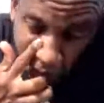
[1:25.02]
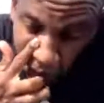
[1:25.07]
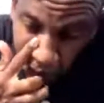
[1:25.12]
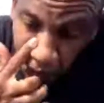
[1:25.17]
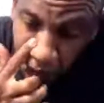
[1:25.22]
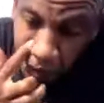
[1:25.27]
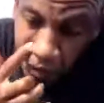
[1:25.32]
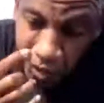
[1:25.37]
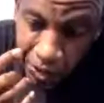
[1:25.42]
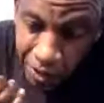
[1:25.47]

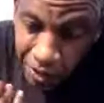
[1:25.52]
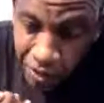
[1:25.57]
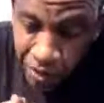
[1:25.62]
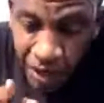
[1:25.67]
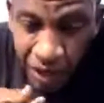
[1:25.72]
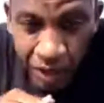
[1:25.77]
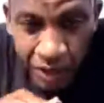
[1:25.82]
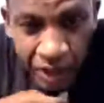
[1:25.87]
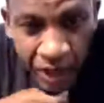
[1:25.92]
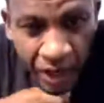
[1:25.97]
And your uncle
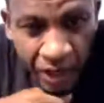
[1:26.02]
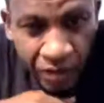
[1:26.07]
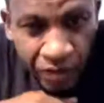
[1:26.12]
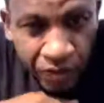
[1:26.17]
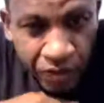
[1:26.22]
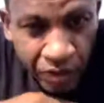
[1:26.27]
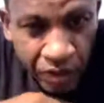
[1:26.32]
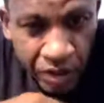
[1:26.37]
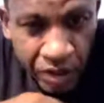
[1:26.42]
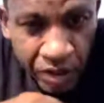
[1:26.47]
out in
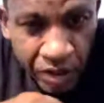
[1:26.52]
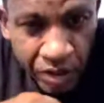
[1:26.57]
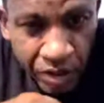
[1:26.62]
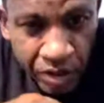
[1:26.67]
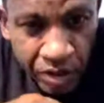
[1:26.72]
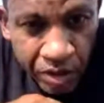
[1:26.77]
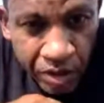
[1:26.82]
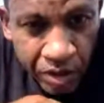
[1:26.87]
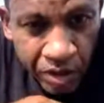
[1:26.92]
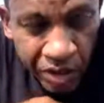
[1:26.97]
California,
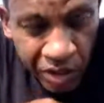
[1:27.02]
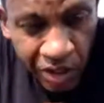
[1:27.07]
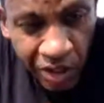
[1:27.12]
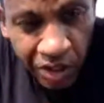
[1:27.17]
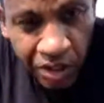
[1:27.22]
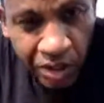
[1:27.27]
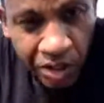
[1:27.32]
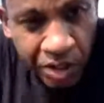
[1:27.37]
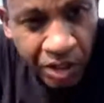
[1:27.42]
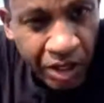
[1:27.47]

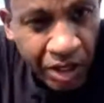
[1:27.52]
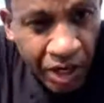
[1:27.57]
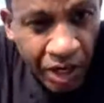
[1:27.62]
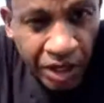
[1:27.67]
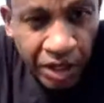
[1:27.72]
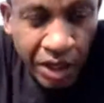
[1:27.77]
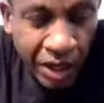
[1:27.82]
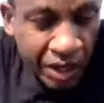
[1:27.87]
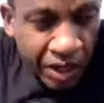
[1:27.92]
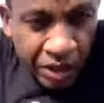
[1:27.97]
just in case,
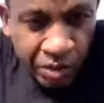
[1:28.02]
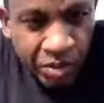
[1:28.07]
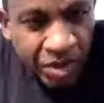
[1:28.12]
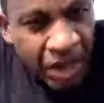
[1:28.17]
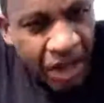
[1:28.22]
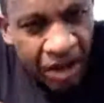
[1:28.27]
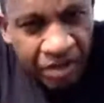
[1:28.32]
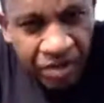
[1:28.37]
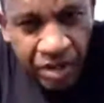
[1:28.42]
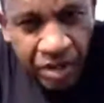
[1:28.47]
because we
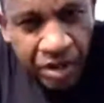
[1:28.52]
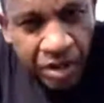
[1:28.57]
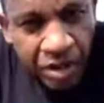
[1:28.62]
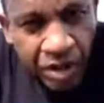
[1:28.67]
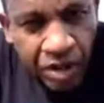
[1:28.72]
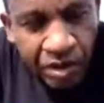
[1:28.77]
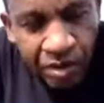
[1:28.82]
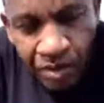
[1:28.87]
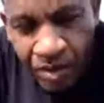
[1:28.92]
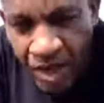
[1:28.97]
haven't
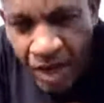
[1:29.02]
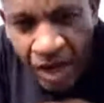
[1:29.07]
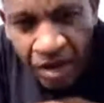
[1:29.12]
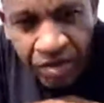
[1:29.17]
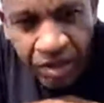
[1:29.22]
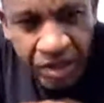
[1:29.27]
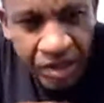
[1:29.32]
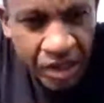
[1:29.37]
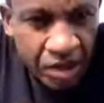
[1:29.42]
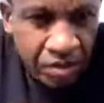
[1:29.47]

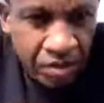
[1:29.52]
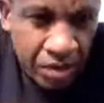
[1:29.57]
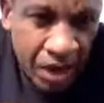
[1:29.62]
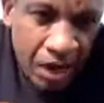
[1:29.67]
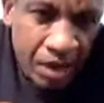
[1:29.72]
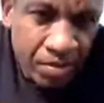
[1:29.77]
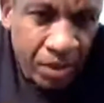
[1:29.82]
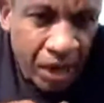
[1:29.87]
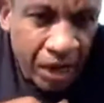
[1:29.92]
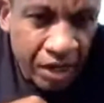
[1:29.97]
done
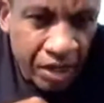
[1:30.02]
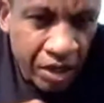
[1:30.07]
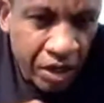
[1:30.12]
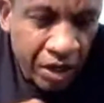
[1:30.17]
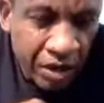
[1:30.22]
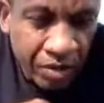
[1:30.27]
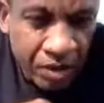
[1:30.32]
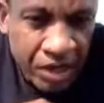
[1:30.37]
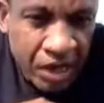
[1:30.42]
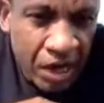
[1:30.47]
right by
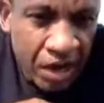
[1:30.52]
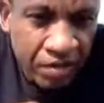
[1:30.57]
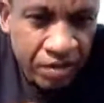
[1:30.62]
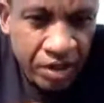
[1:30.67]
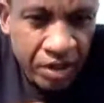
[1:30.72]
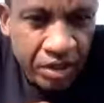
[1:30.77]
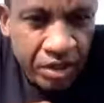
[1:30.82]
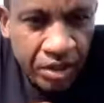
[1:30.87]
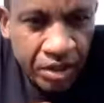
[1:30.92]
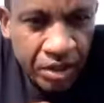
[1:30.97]
y'all. We
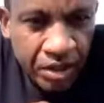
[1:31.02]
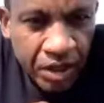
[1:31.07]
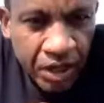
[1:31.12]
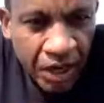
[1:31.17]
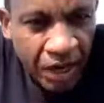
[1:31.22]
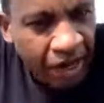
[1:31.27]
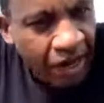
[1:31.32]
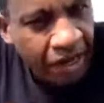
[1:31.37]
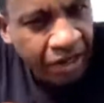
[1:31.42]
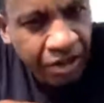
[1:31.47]
haven't
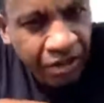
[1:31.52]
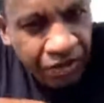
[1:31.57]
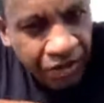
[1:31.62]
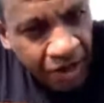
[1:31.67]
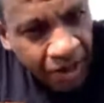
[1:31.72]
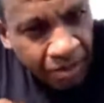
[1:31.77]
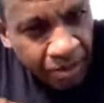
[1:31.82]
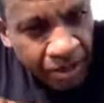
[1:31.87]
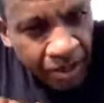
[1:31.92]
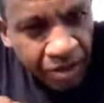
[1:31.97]
had the
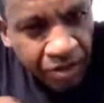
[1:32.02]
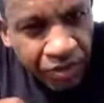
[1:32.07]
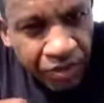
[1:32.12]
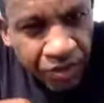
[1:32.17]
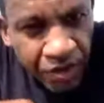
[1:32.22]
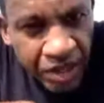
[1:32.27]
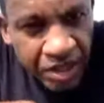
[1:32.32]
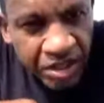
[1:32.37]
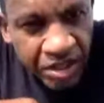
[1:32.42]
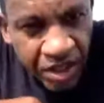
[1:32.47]
family and
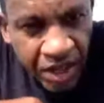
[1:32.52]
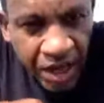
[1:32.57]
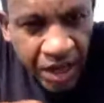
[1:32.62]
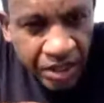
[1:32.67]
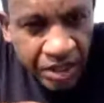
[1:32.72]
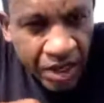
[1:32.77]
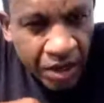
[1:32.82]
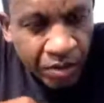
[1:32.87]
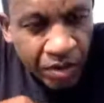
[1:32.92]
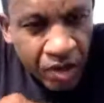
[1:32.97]
friends days
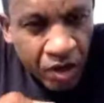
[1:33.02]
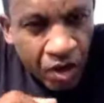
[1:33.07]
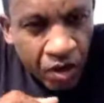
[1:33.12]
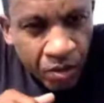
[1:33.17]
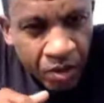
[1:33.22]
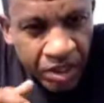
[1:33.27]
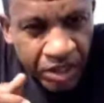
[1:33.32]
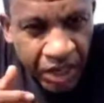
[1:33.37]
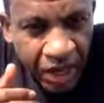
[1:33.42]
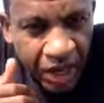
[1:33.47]
that we
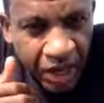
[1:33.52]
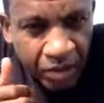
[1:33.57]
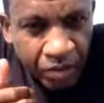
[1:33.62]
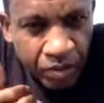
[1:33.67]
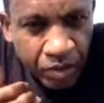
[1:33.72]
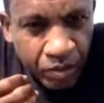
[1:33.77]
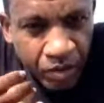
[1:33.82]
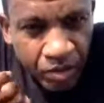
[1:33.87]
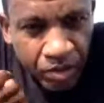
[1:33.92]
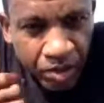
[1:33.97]
always had
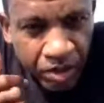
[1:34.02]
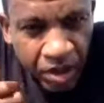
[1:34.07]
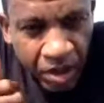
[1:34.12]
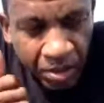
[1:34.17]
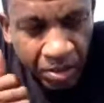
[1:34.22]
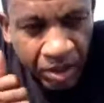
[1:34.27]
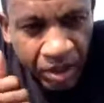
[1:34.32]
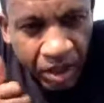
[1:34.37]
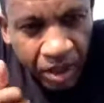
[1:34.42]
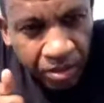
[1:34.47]
when we was
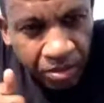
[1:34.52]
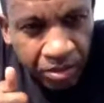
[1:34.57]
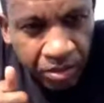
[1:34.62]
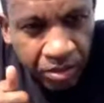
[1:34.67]
coming up.